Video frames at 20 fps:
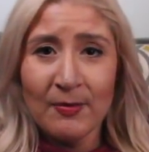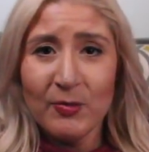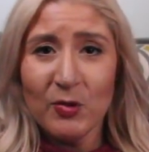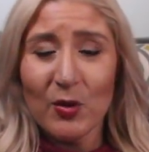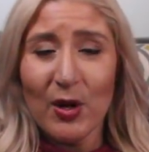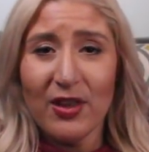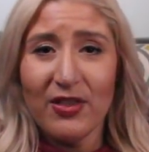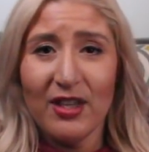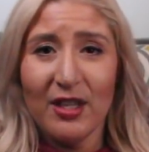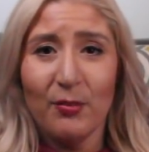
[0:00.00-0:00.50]

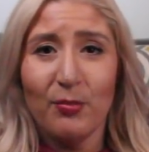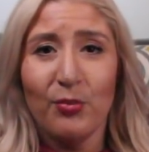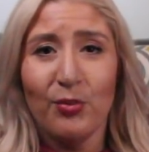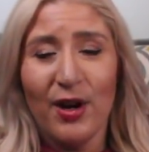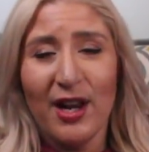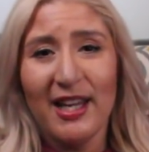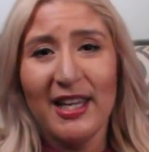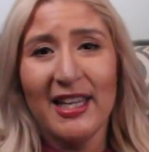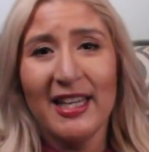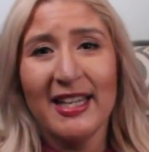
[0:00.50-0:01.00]
So I think
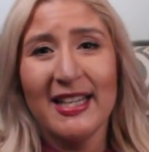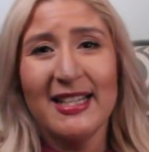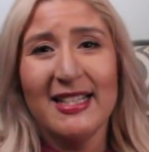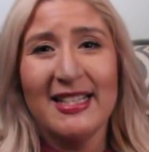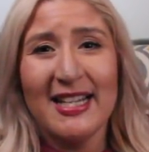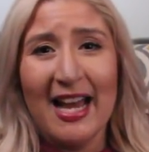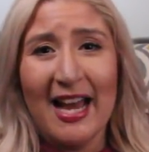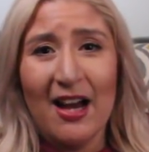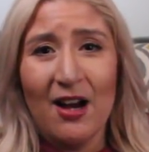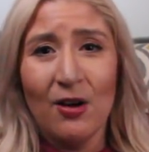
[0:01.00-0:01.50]
breaking it
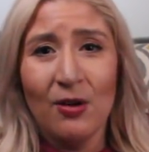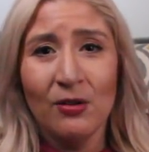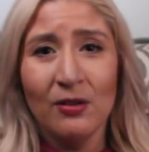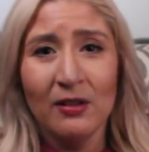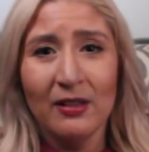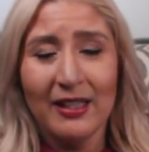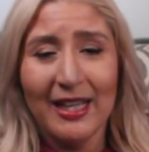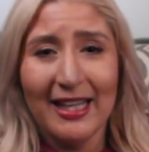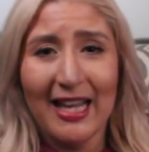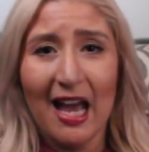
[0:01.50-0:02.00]
down,
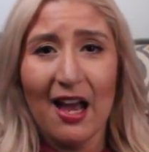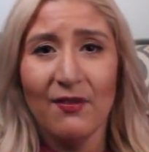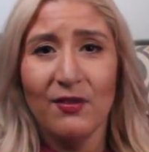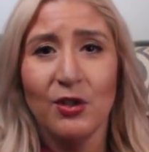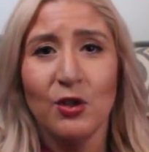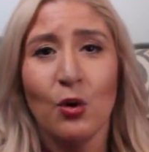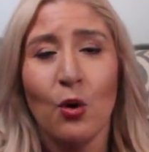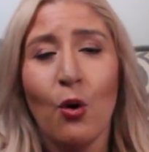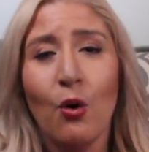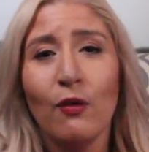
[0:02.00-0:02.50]
like having
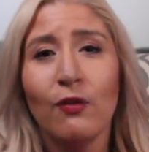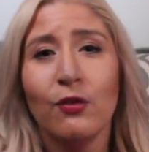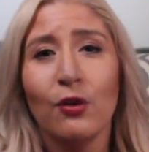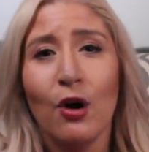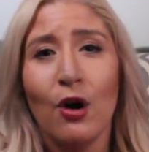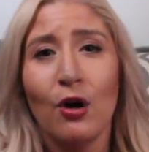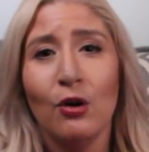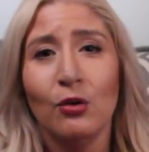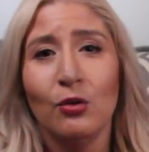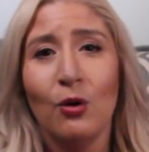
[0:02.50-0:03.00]
your
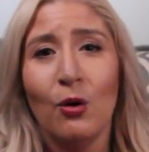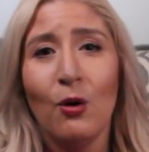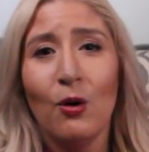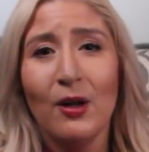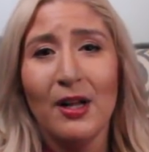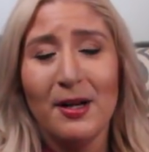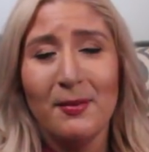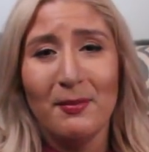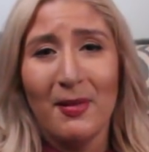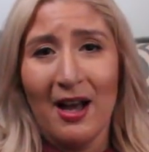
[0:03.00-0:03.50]
overall goal
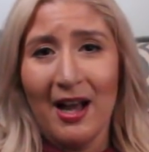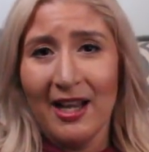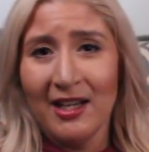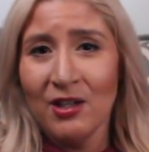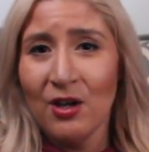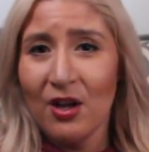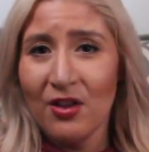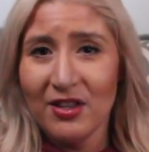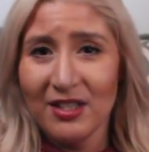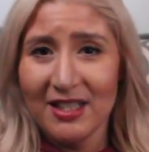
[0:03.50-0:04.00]
in mind
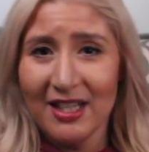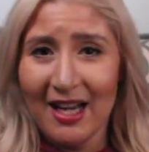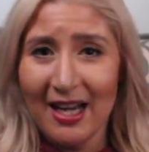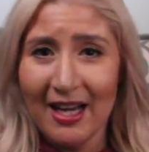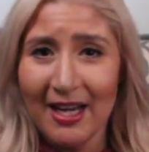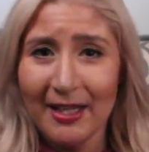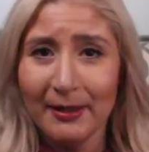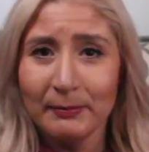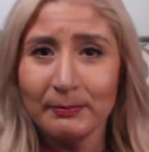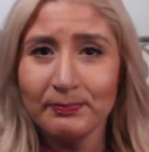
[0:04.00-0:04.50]
all the
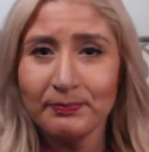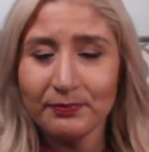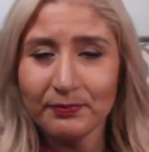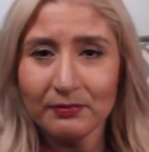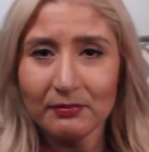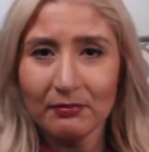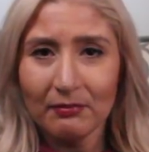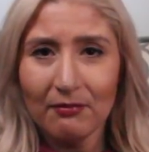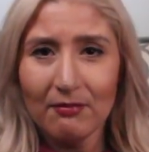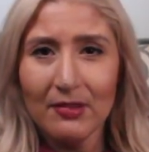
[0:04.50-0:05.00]
time,
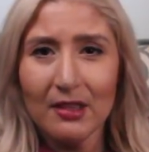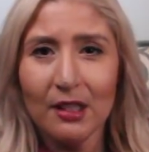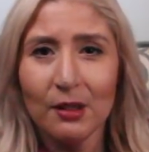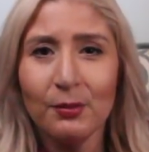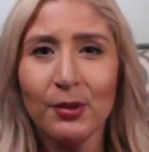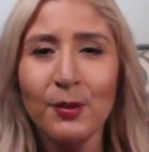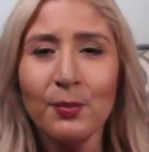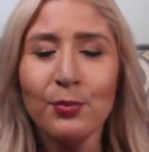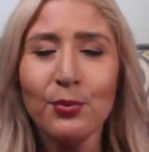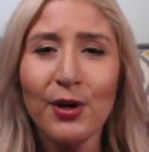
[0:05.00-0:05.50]

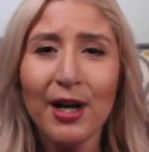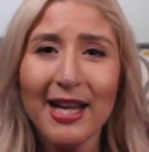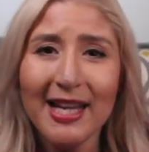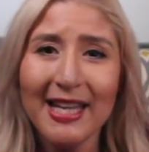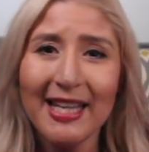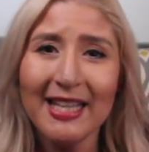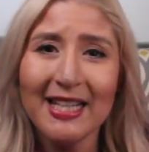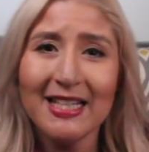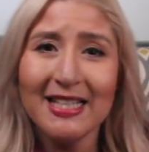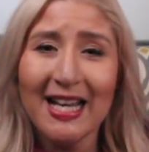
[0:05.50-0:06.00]
but
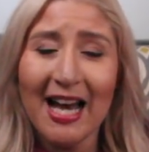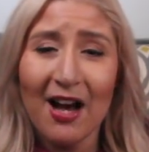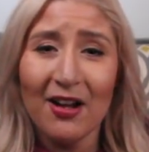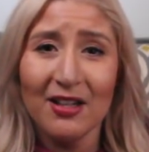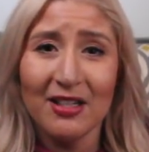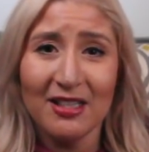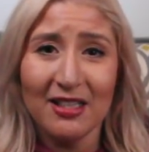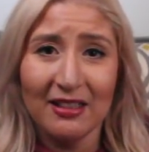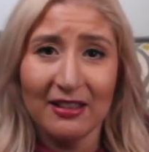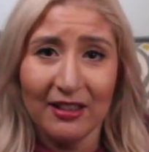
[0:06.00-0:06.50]
breaking it down
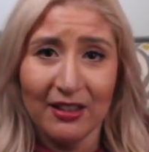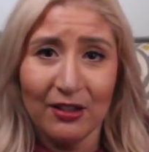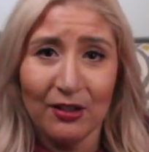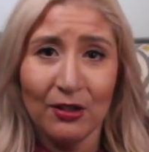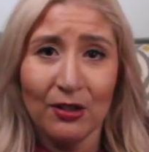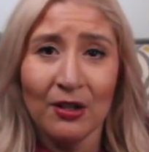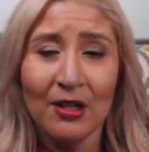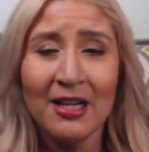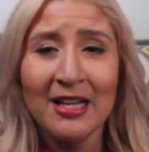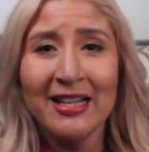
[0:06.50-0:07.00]
into
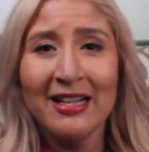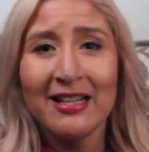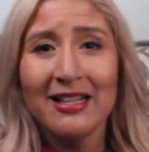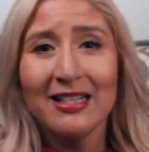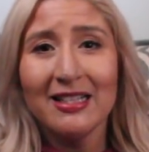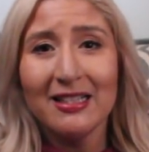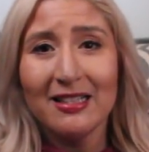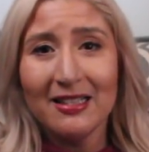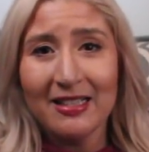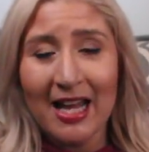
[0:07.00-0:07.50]
little
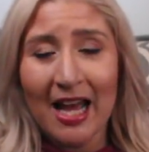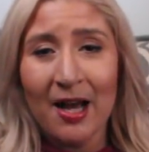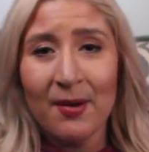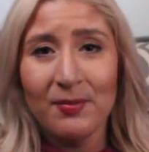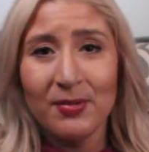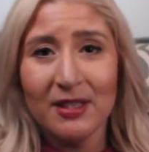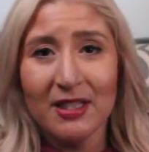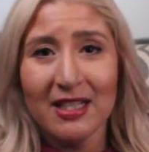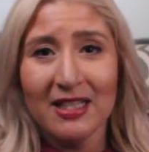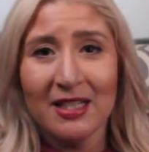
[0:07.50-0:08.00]

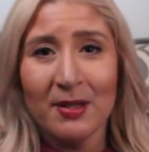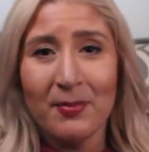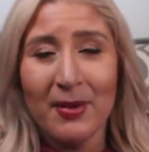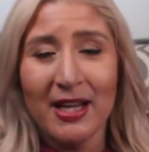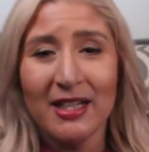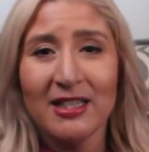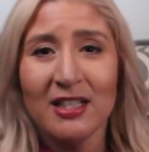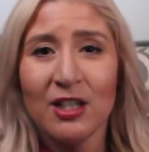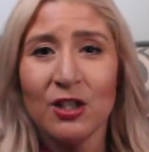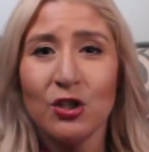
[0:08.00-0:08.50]
steps, because it
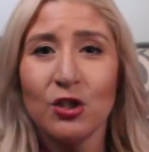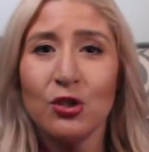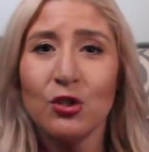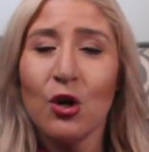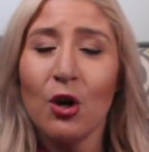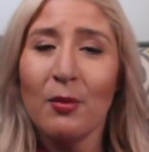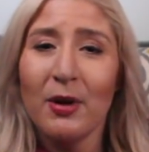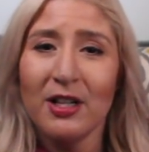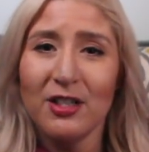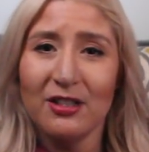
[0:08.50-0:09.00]
makes it
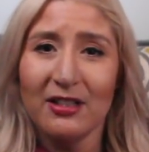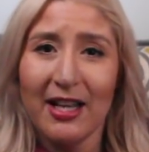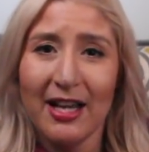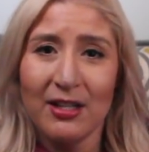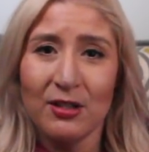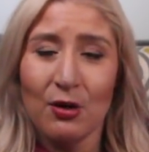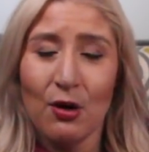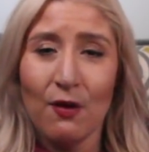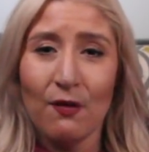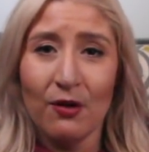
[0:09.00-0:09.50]
so much
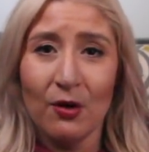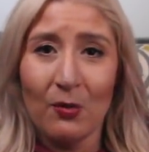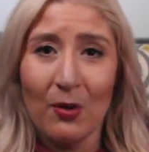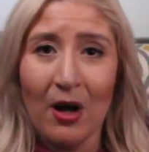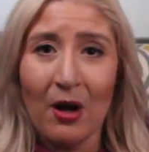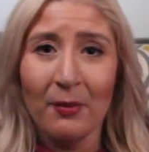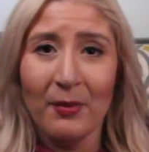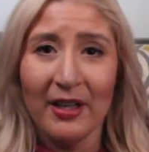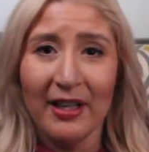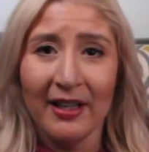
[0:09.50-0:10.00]
less
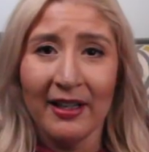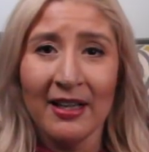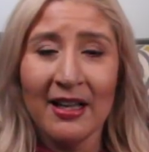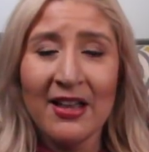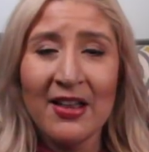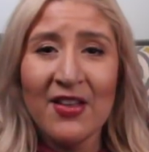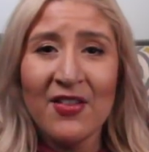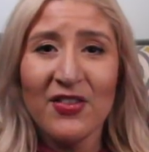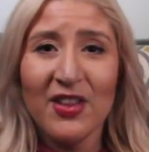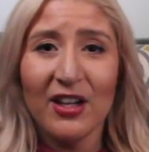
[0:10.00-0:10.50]
overwhelming
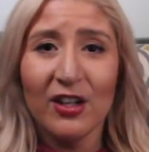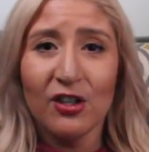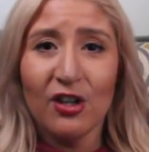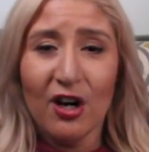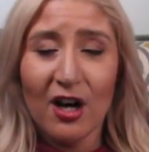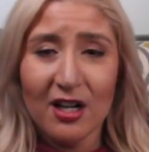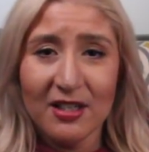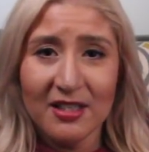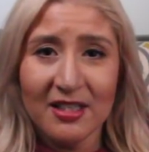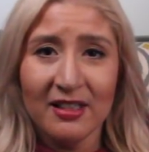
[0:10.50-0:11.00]
than
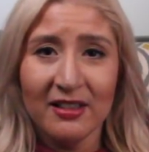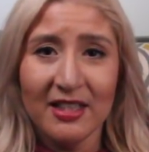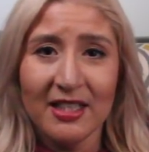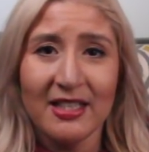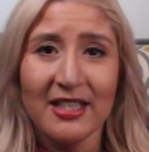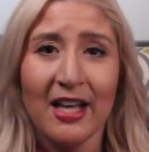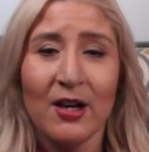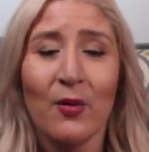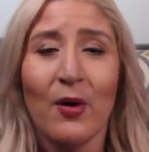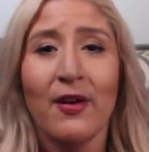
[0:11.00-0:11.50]
constantly
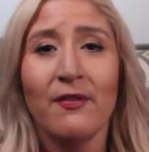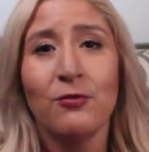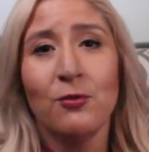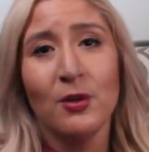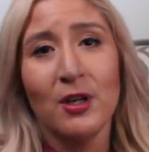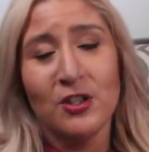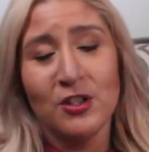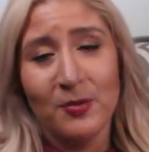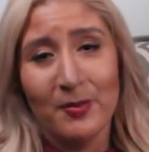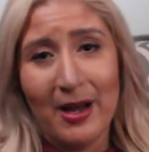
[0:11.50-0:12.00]
saying, oh, I have
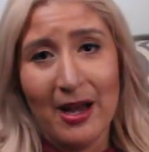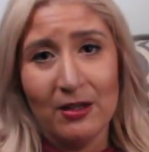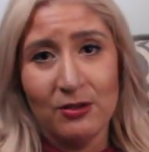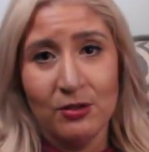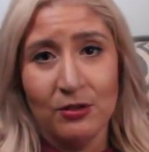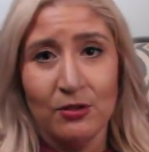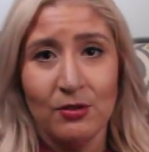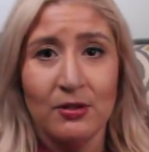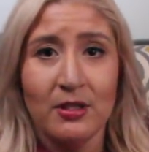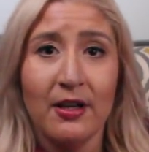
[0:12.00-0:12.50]
300 pounds
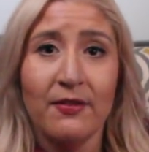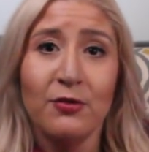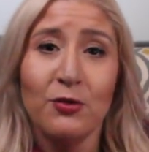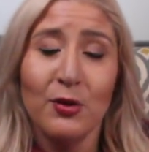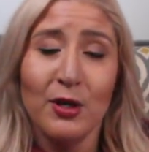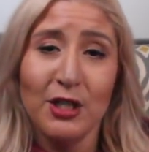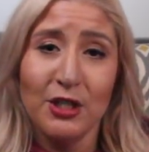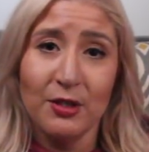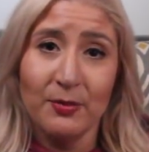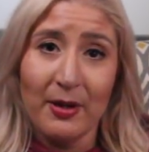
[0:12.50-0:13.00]
to lose, I have
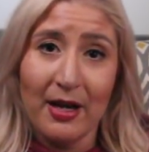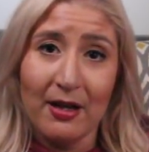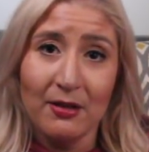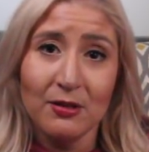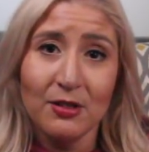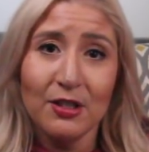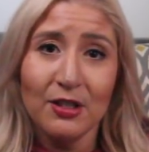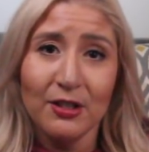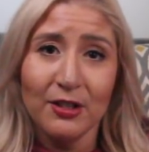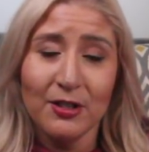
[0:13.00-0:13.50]
300
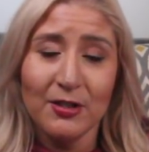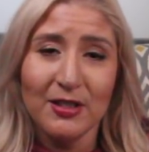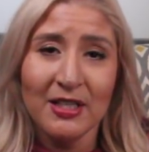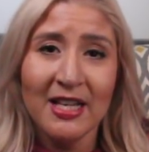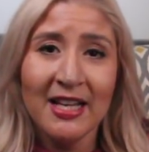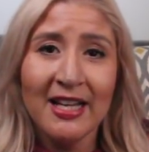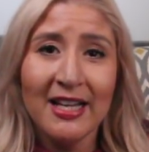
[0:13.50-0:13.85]
pounds to lose.